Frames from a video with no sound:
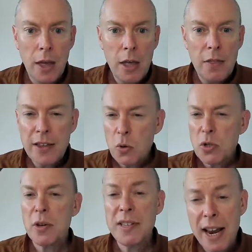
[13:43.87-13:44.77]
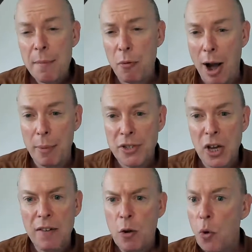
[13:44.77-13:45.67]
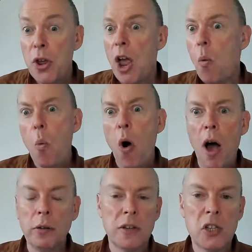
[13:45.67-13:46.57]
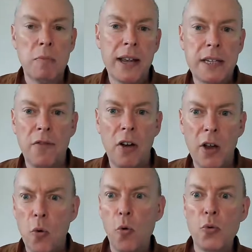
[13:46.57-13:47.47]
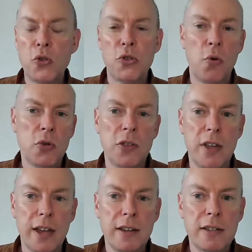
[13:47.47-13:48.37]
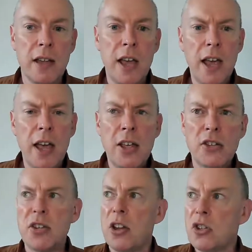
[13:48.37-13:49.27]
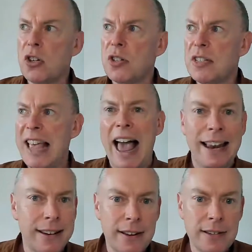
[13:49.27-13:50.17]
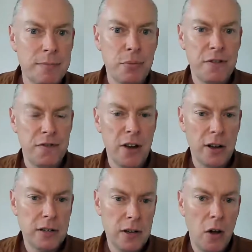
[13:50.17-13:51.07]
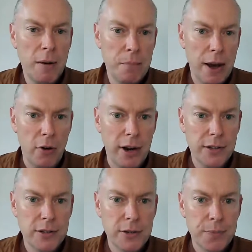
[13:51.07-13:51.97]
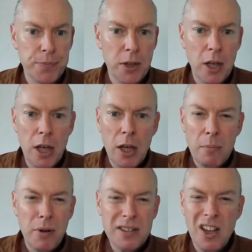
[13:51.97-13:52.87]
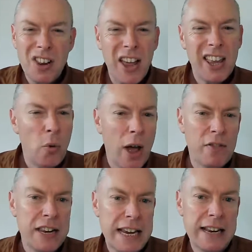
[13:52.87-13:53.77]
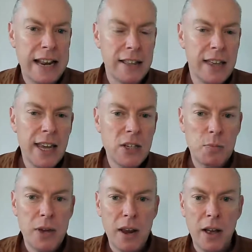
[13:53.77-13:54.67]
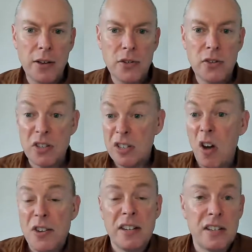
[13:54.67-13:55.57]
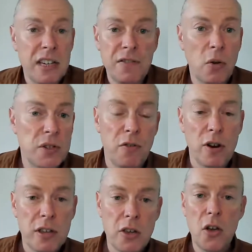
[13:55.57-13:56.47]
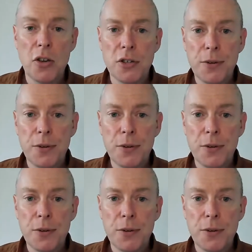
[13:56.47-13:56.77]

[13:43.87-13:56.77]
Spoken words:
There's also a second parameter if you want to go wild and specify all sorts of things such as calendars and preferred time periods. But it's unlikely you'll ever need any of these because the starting defaults are very good.